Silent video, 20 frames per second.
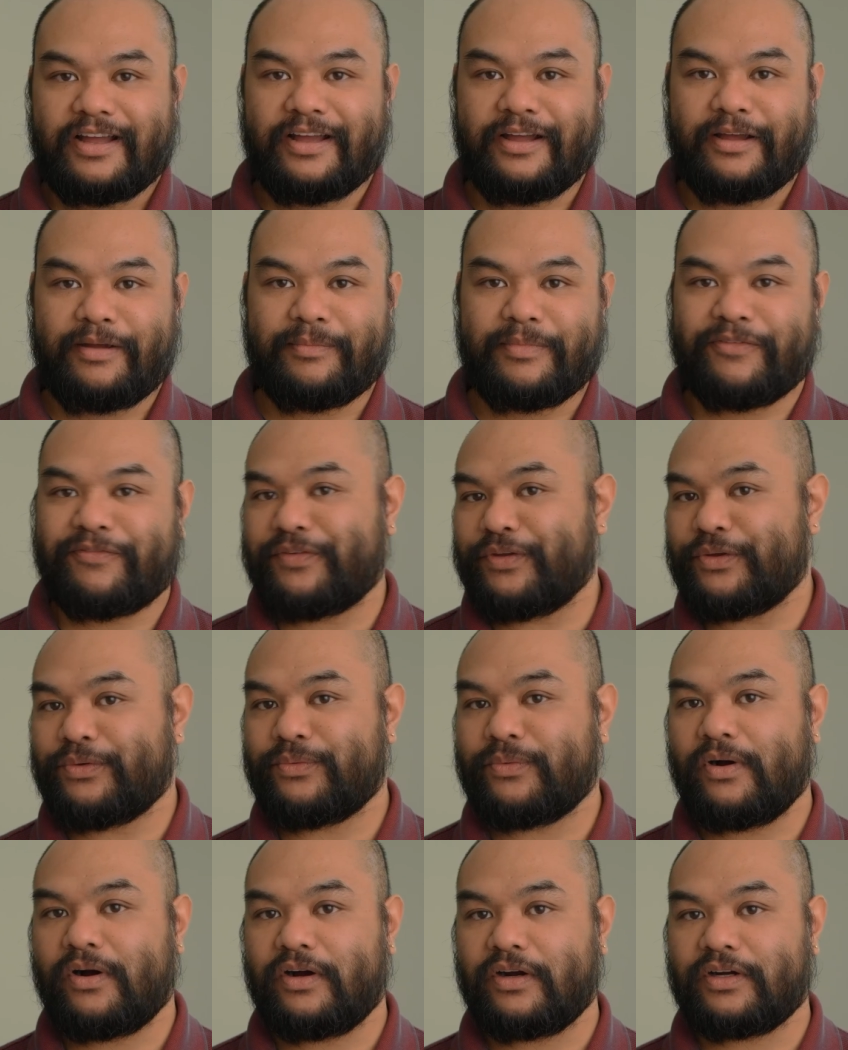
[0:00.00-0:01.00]
If
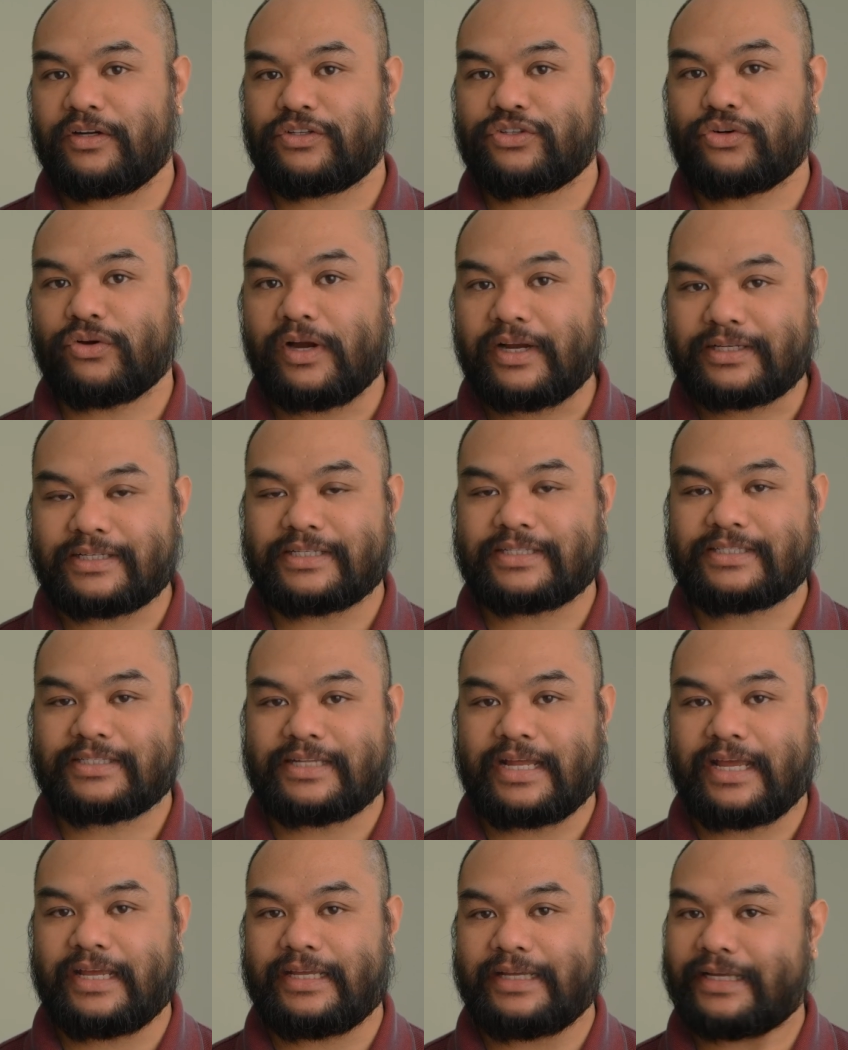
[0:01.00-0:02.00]
you are trying to
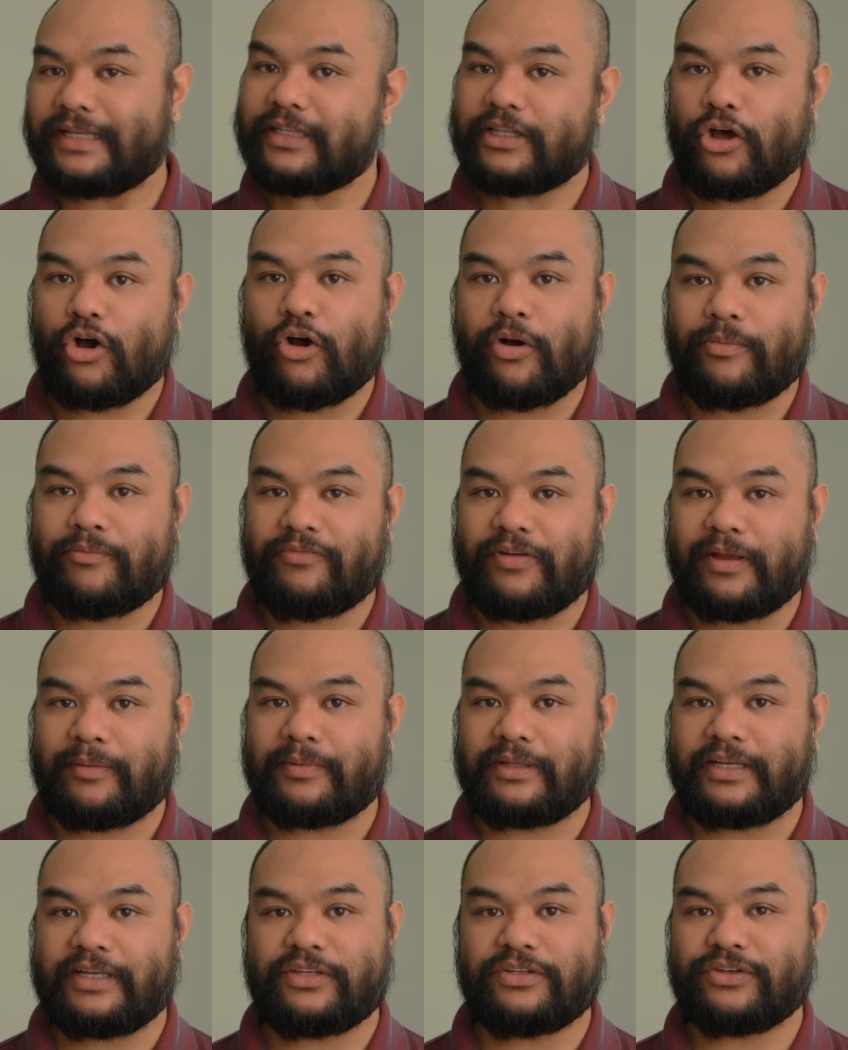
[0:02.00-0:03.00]
stay in the OM
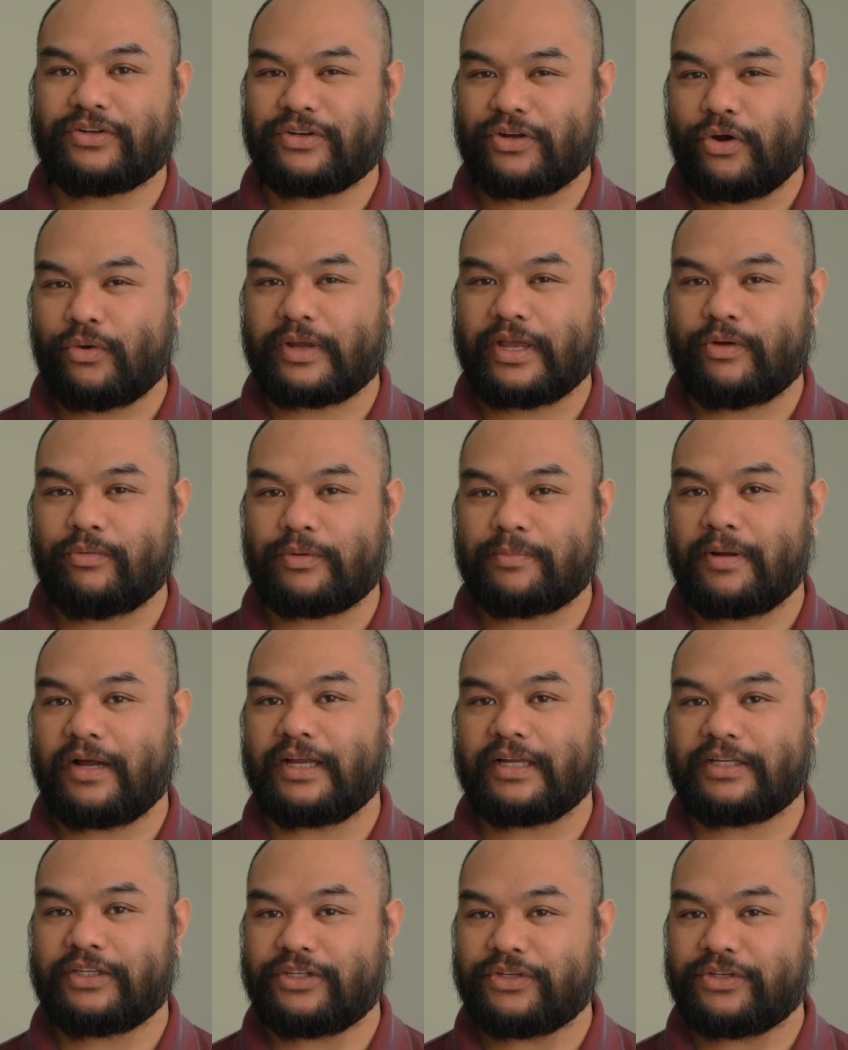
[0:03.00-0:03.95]
family and you're okay with buying